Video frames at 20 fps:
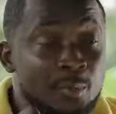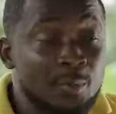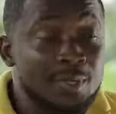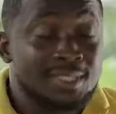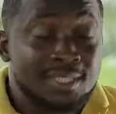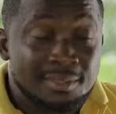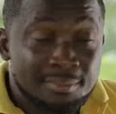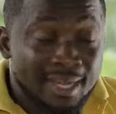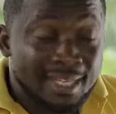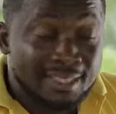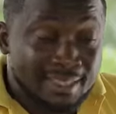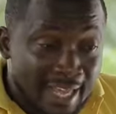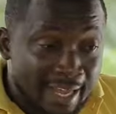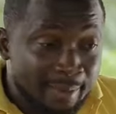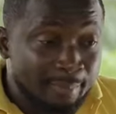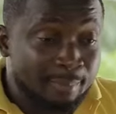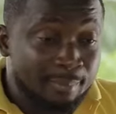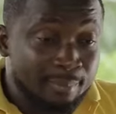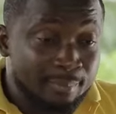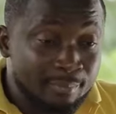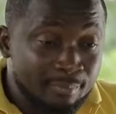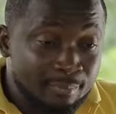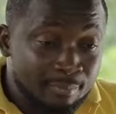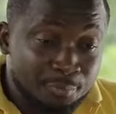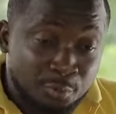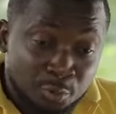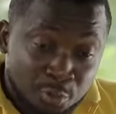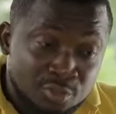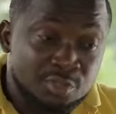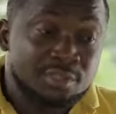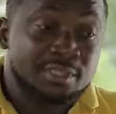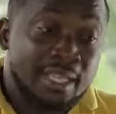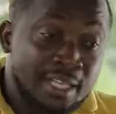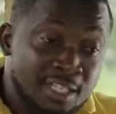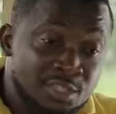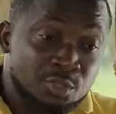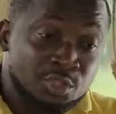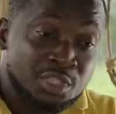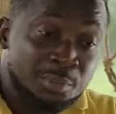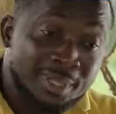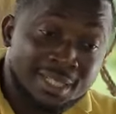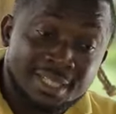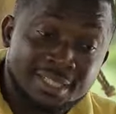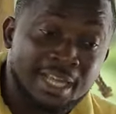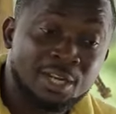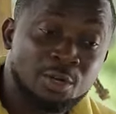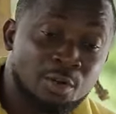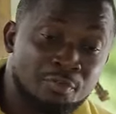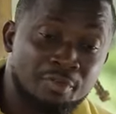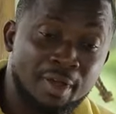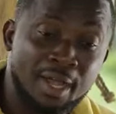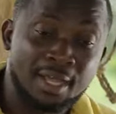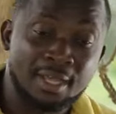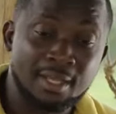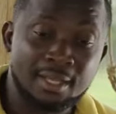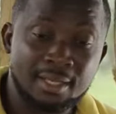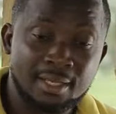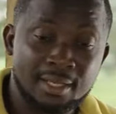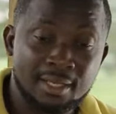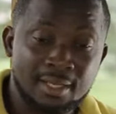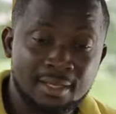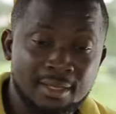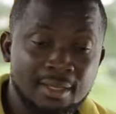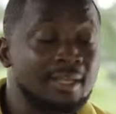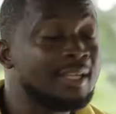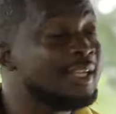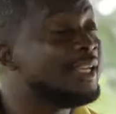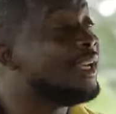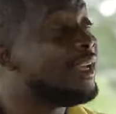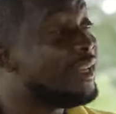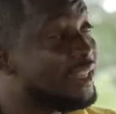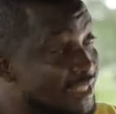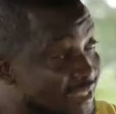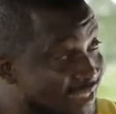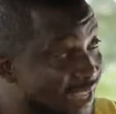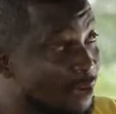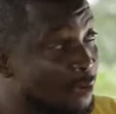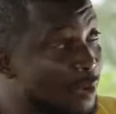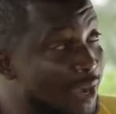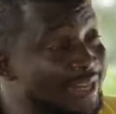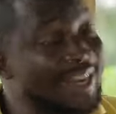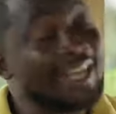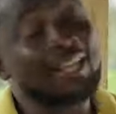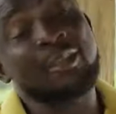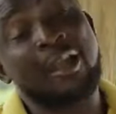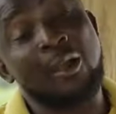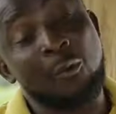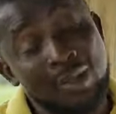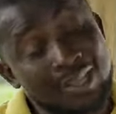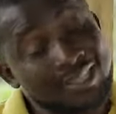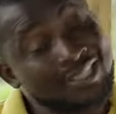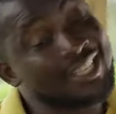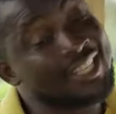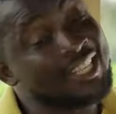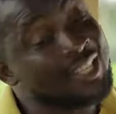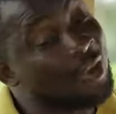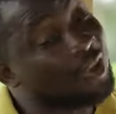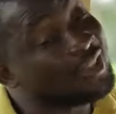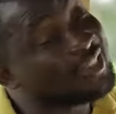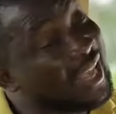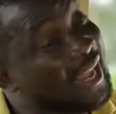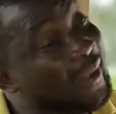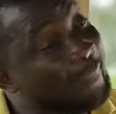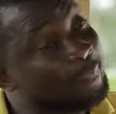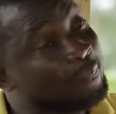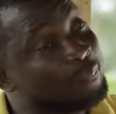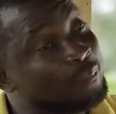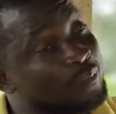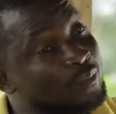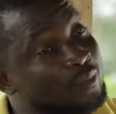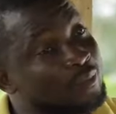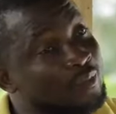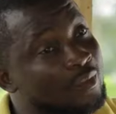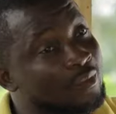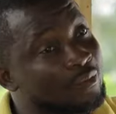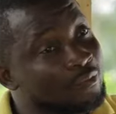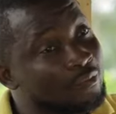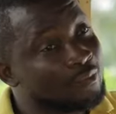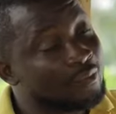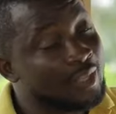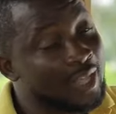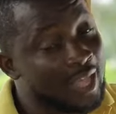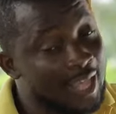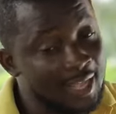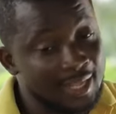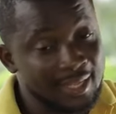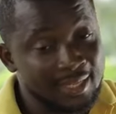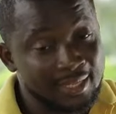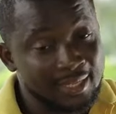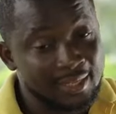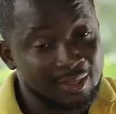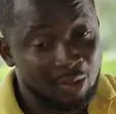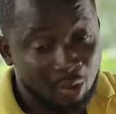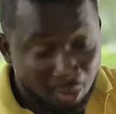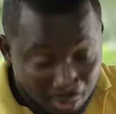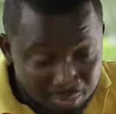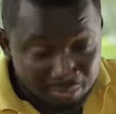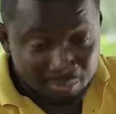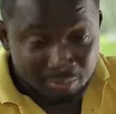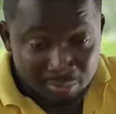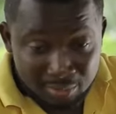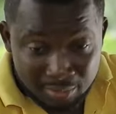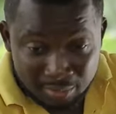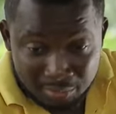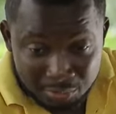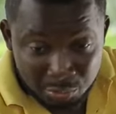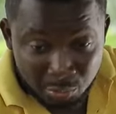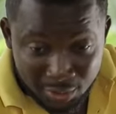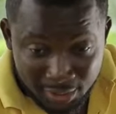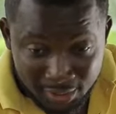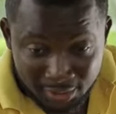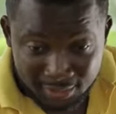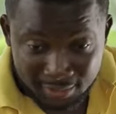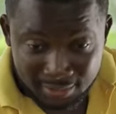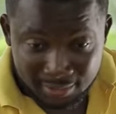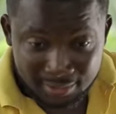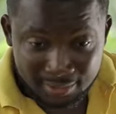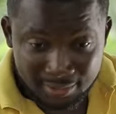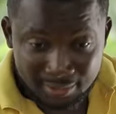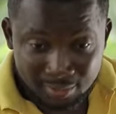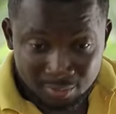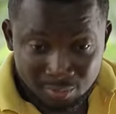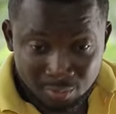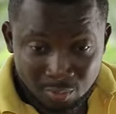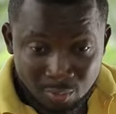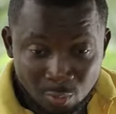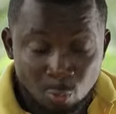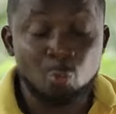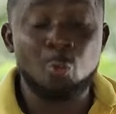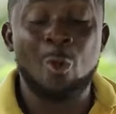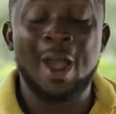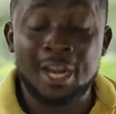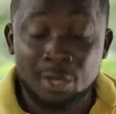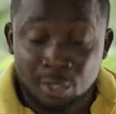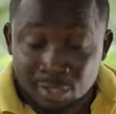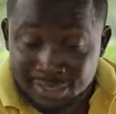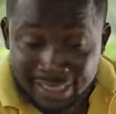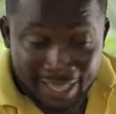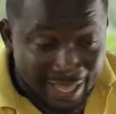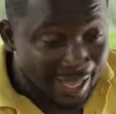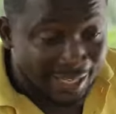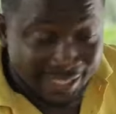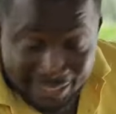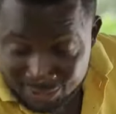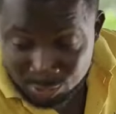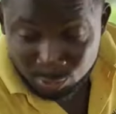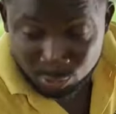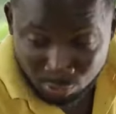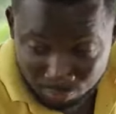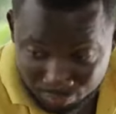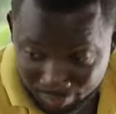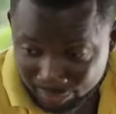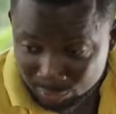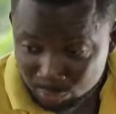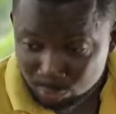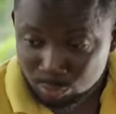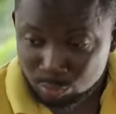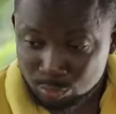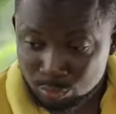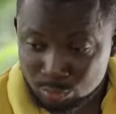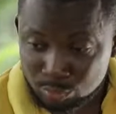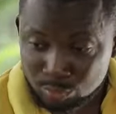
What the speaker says: wasting my time for not telling Soshima that I love her. The same way now you are wasting your time, on Julie. Why not tell her that you love her too?